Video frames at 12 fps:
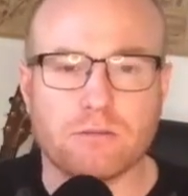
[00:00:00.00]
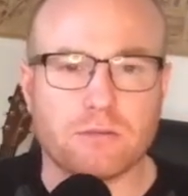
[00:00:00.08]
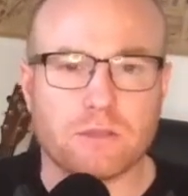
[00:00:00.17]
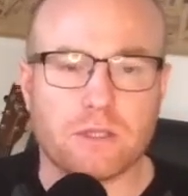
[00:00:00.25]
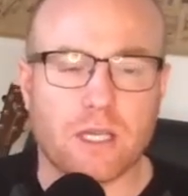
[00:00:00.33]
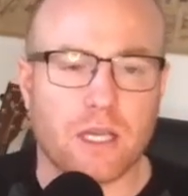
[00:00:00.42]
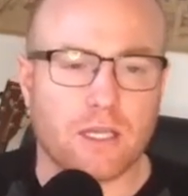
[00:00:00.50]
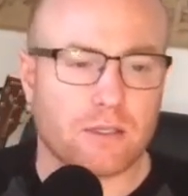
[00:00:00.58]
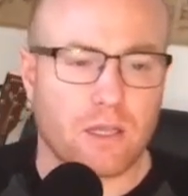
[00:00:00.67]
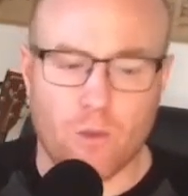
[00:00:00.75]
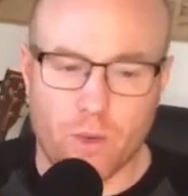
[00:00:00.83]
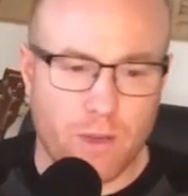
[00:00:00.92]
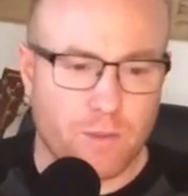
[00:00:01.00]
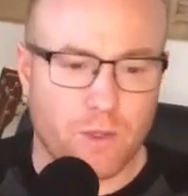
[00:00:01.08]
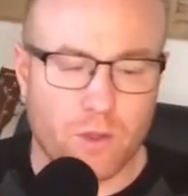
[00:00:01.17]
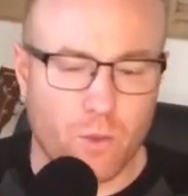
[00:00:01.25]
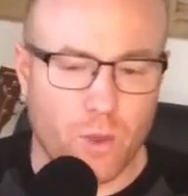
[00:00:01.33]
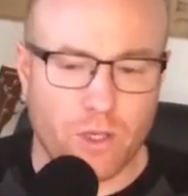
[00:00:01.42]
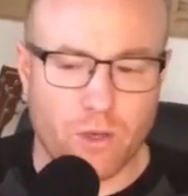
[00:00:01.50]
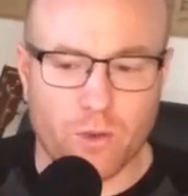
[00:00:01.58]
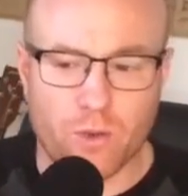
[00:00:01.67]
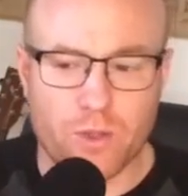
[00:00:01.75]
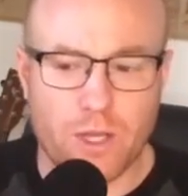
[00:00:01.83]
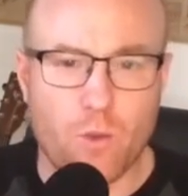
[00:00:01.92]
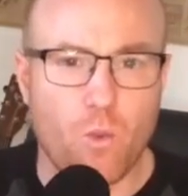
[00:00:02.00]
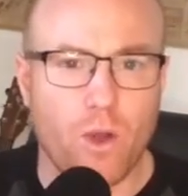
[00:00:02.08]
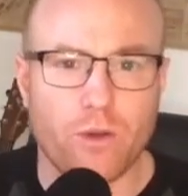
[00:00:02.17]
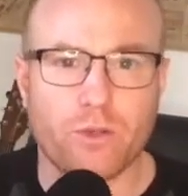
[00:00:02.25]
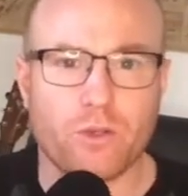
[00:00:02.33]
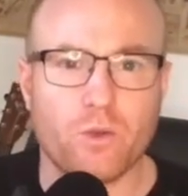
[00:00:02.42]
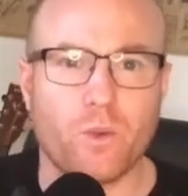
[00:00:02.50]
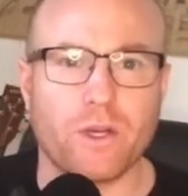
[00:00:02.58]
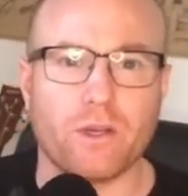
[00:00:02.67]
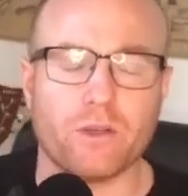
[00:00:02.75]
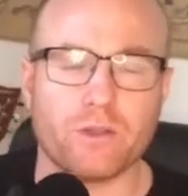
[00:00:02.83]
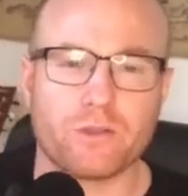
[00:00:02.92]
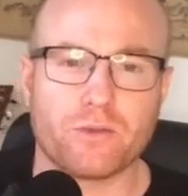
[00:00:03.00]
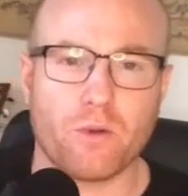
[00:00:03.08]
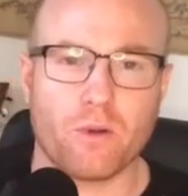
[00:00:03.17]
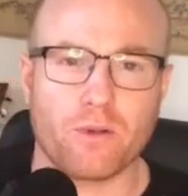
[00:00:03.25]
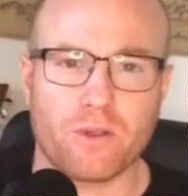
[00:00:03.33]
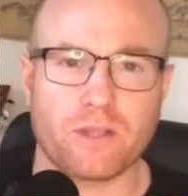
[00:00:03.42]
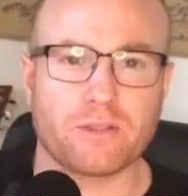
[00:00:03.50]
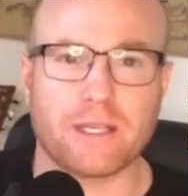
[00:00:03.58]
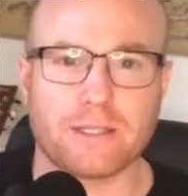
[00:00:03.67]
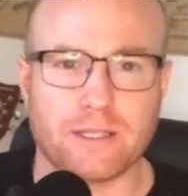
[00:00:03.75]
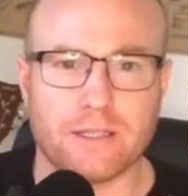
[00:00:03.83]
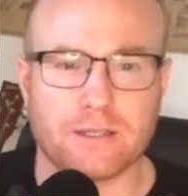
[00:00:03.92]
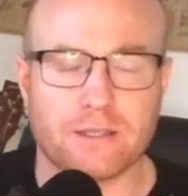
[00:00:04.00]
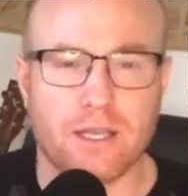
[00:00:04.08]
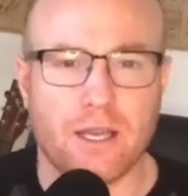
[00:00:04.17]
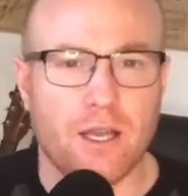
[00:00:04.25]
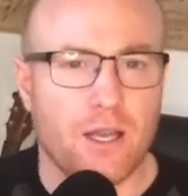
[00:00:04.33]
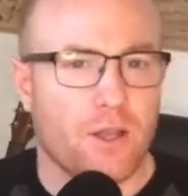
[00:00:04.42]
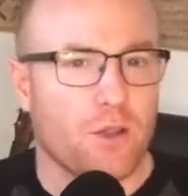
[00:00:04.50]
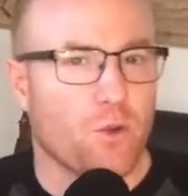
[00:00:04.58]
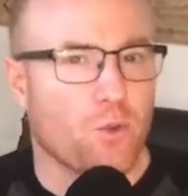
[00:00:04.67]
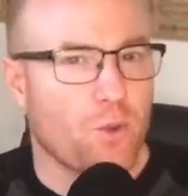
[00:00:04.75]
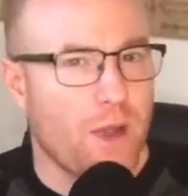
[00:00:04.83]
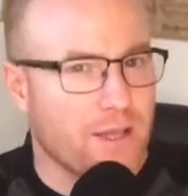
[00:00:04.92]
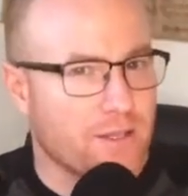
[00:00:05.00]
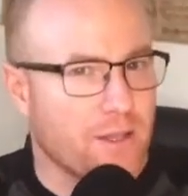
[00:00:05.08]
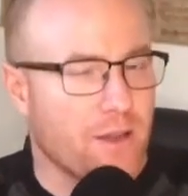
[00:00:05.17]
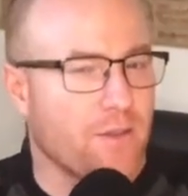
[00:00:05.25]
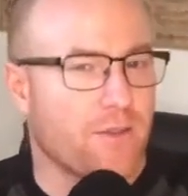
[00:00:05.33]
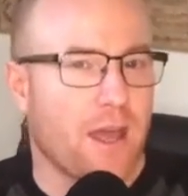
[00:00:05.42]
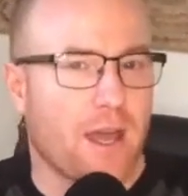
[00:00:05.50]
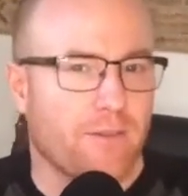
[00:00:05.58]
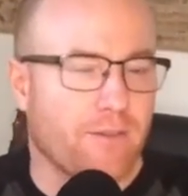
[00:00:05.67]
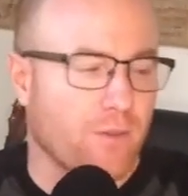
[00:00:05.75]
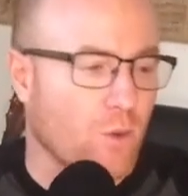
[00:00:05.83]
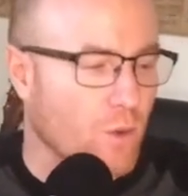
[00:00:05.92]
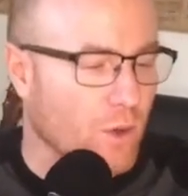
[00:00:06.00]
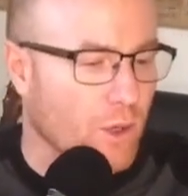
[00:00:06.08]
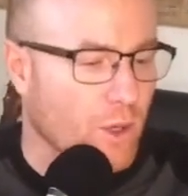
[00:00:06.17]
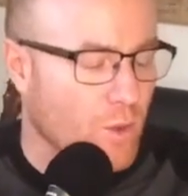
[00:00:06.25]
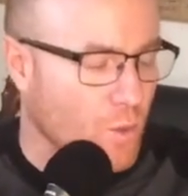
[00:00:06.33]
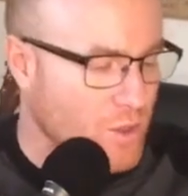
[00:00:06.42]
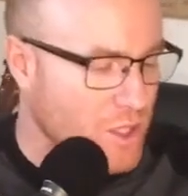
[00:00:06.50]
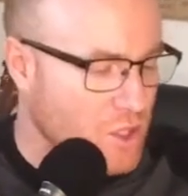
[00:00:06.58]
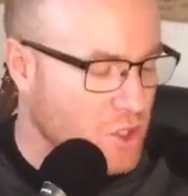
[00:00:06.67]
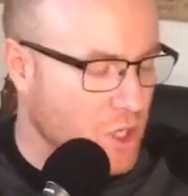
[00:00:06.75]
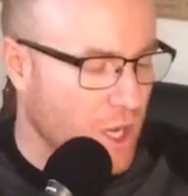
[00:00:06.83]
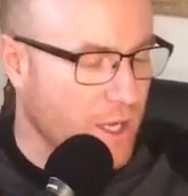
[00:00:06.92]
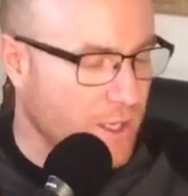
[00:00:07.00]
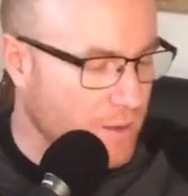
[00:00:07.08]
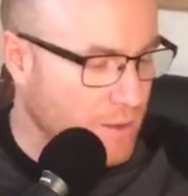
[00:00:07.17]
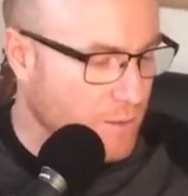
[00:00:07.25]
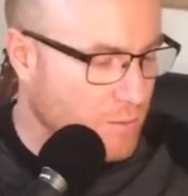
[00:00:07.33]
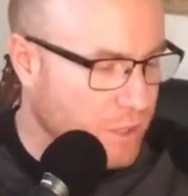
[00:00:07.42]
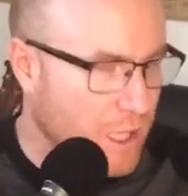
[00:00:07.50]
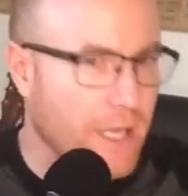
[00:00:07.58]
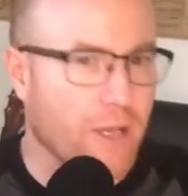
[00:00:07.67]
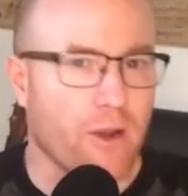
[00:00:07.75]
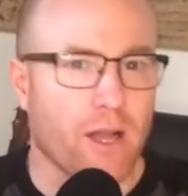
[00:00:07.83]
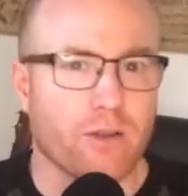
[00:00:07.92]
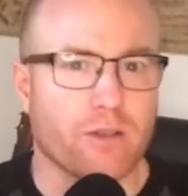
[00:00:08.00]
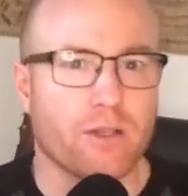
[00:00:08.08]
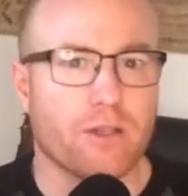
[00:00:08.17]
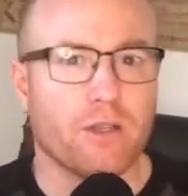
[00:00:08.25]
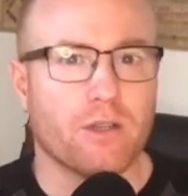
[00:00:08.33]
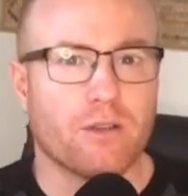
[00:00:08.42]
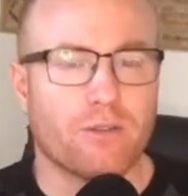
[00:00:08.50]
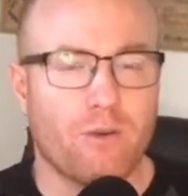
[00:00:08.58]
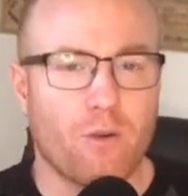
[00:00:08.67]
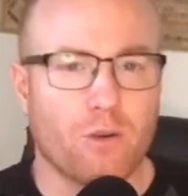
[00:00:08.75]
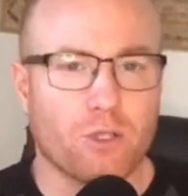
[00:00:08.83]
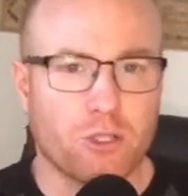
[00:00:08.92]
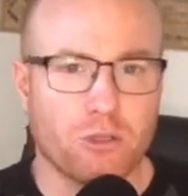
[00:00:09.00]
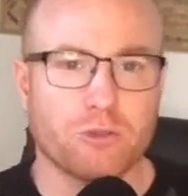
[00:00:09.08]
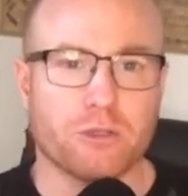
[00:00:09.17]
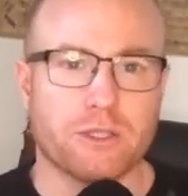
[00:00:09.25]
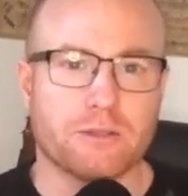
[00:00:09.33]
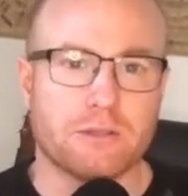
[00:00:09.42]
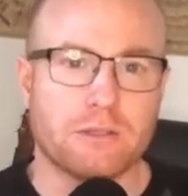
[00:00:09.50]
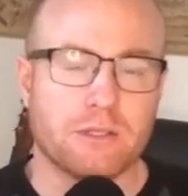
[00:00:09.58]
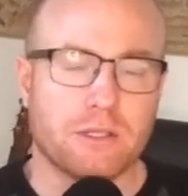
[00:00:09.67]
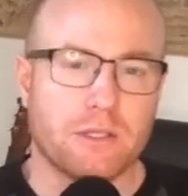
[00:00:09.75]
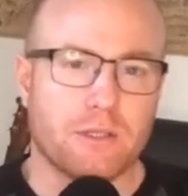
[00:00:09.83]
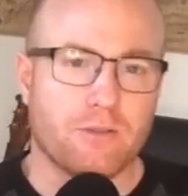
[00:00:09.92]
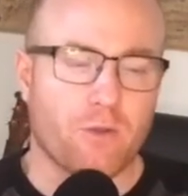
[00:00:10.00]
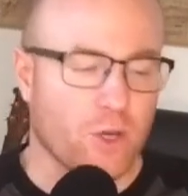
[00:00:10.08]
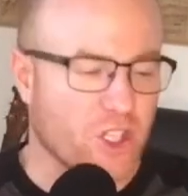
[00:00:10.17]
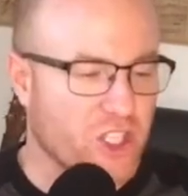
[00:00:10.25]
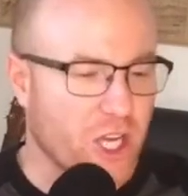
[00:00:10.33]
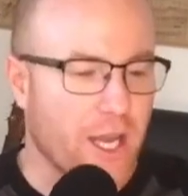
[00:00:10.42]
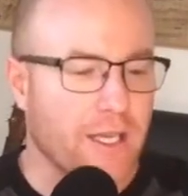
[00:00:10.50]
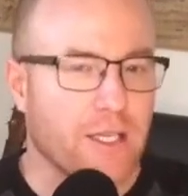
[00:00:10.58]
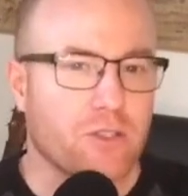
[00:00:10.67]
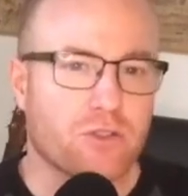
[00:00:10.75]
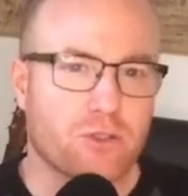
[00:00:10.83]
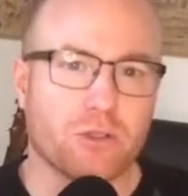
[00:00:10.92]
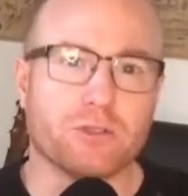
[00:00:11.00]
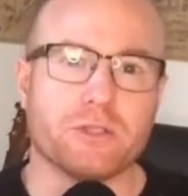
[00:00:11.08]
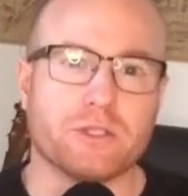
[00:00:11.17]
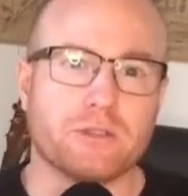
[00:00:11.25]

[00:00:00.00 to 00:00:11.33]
and I went up to the window. There's like one or two windows for things like this. The rest of that floor was a giant playground for children, for Chinese children